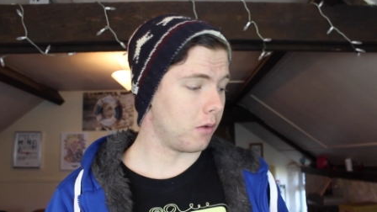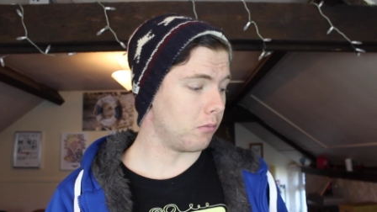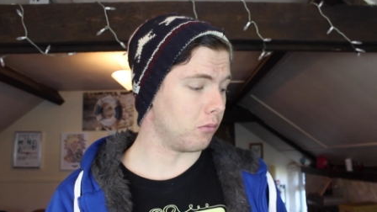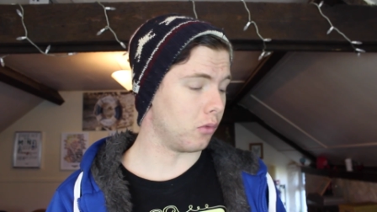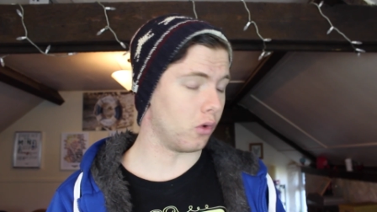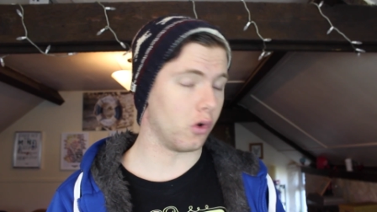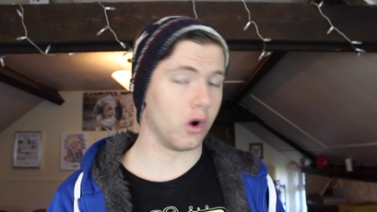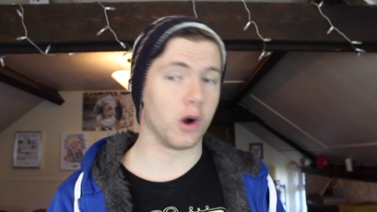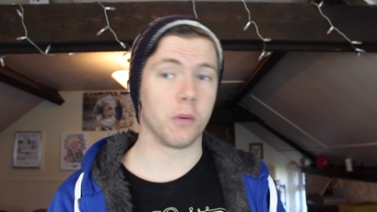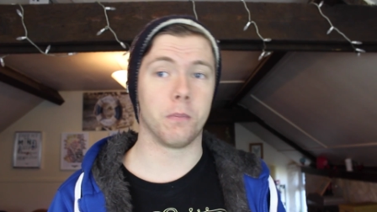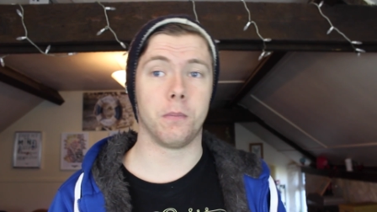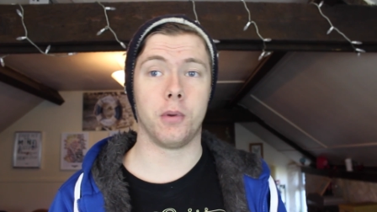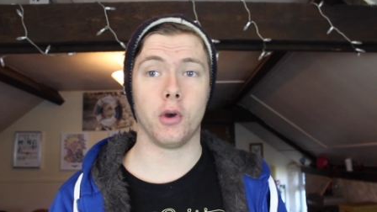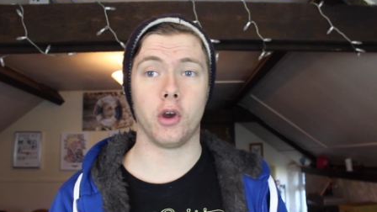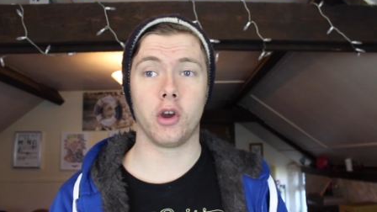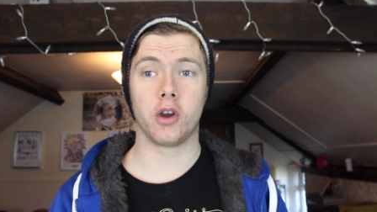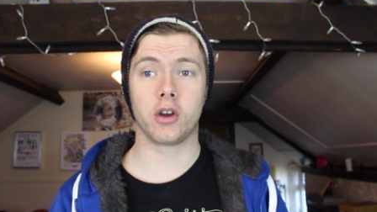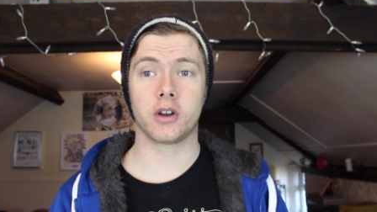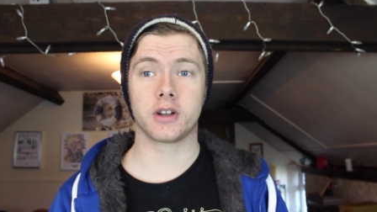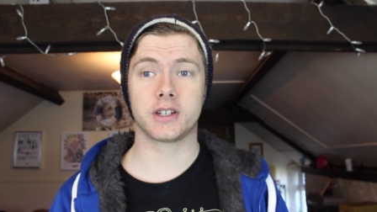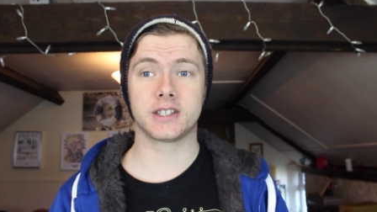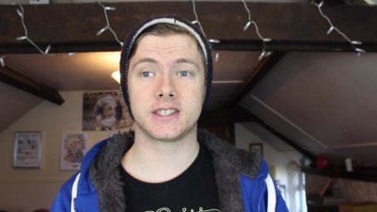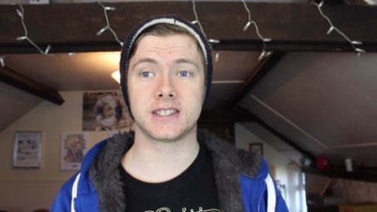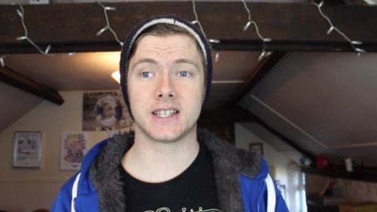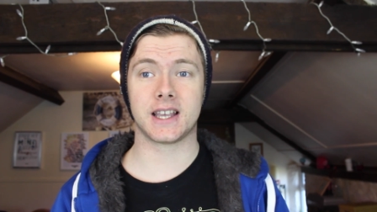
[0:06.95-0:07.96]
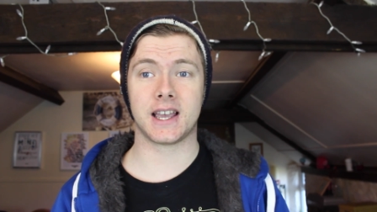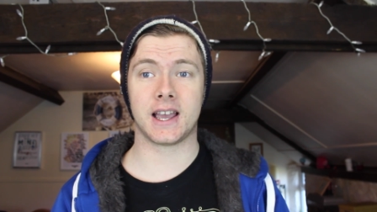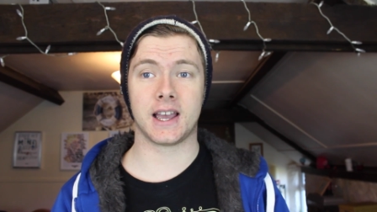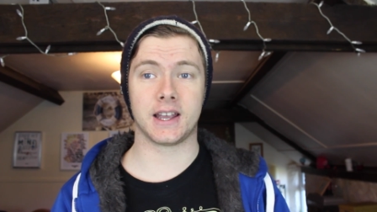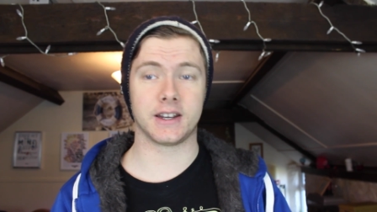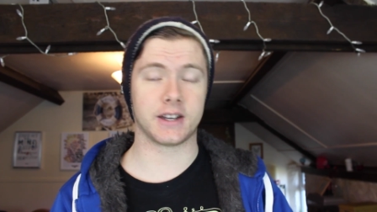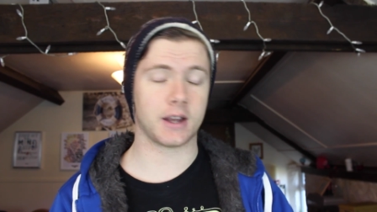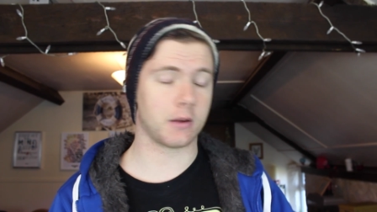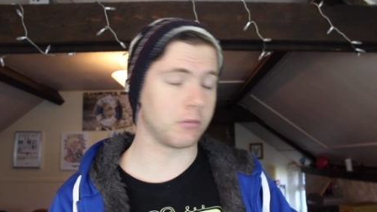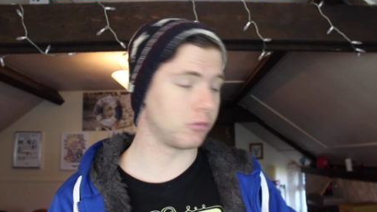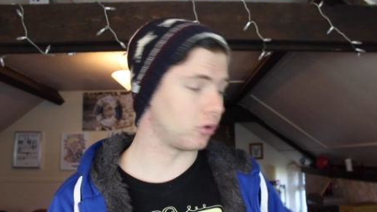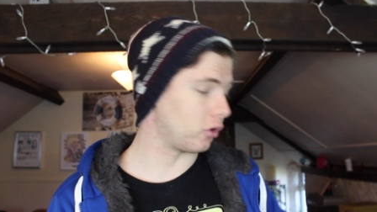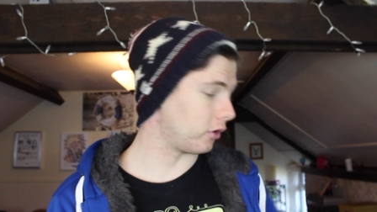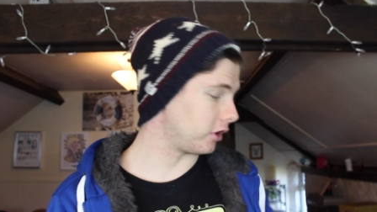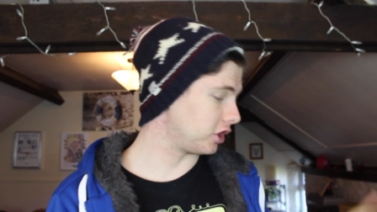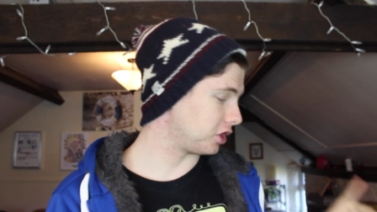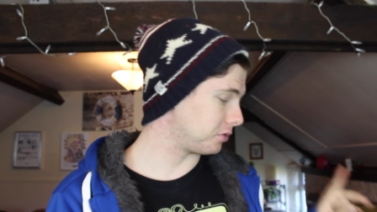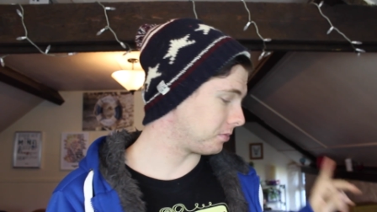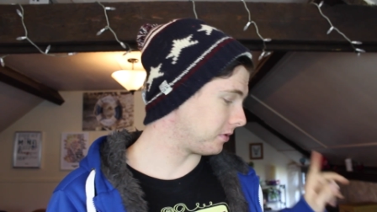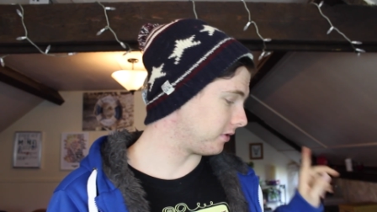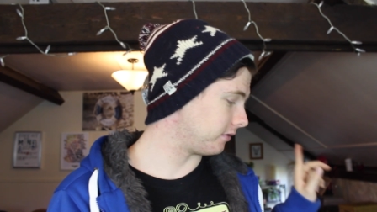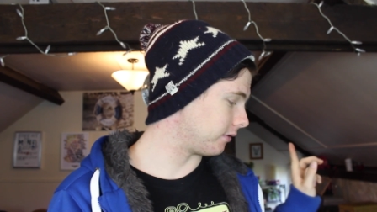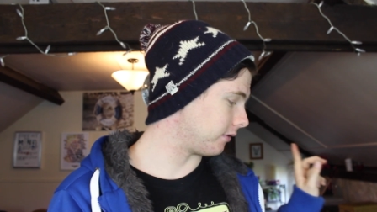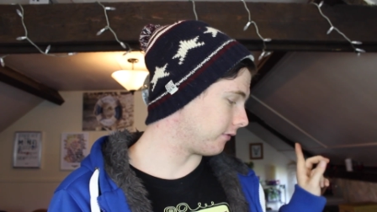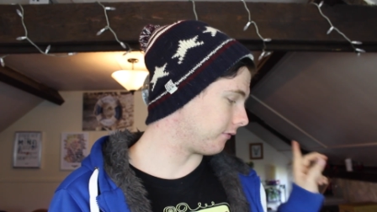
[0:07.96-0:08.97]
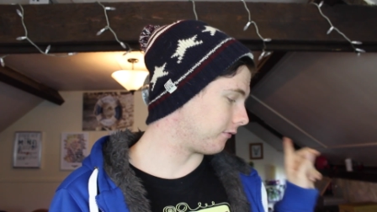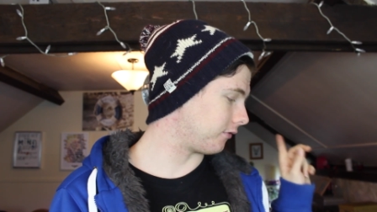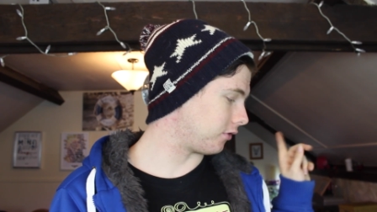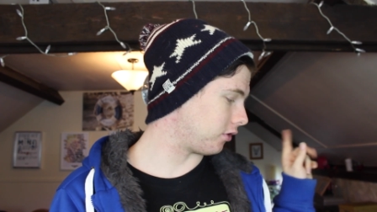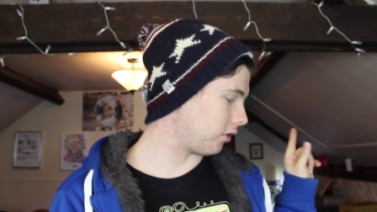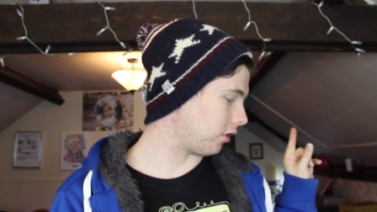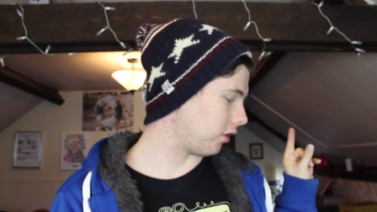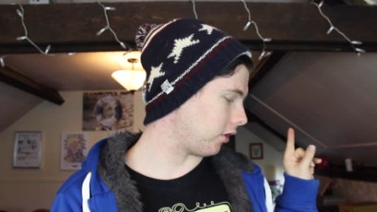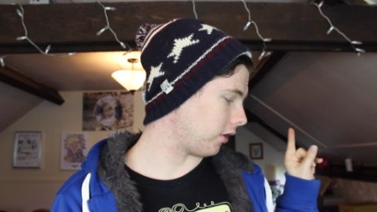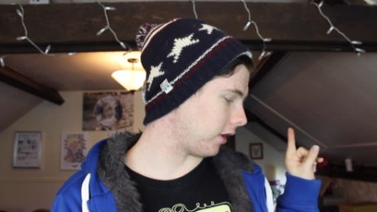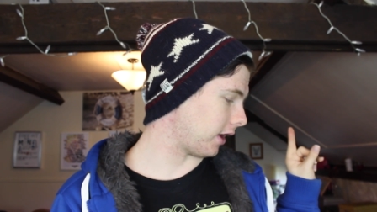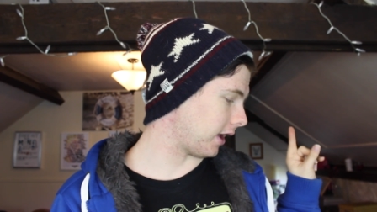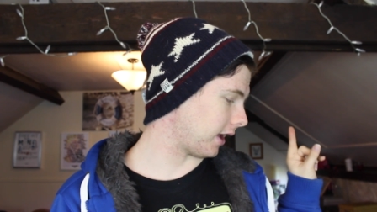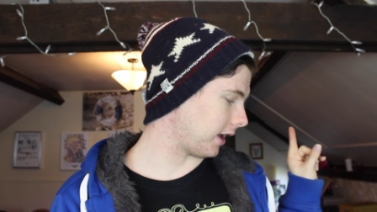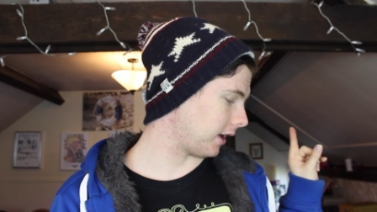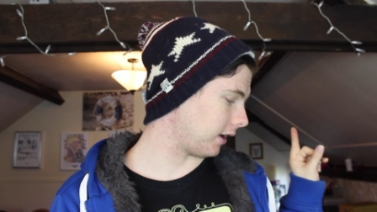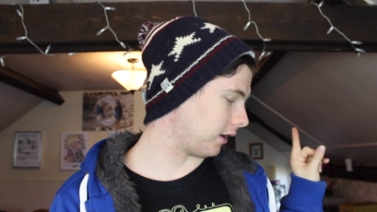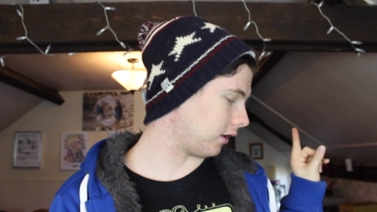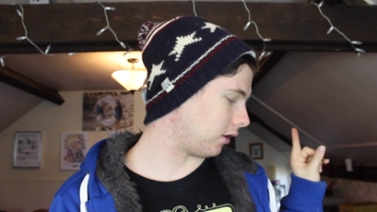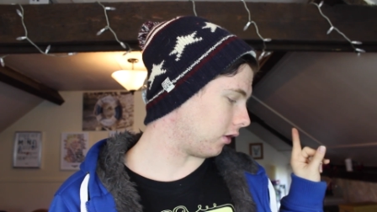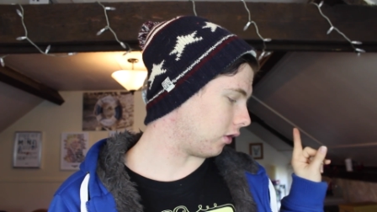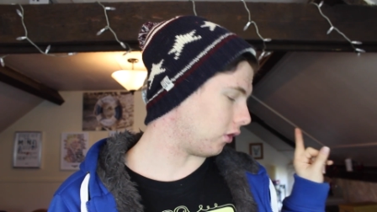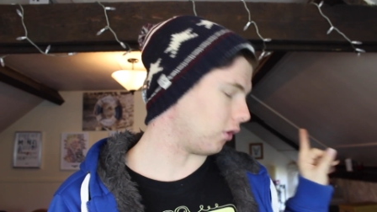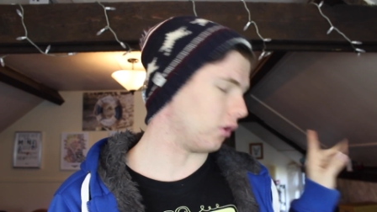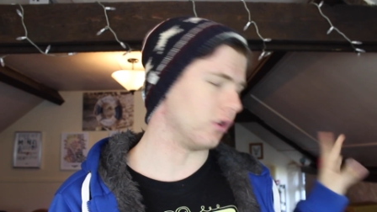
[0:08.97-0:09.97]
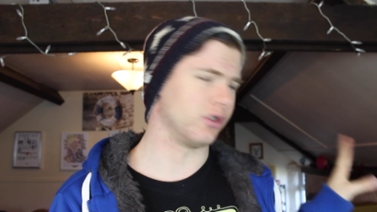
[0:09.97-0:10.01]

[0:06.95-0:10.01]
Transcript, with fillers: more books and I'm going to be reviewing,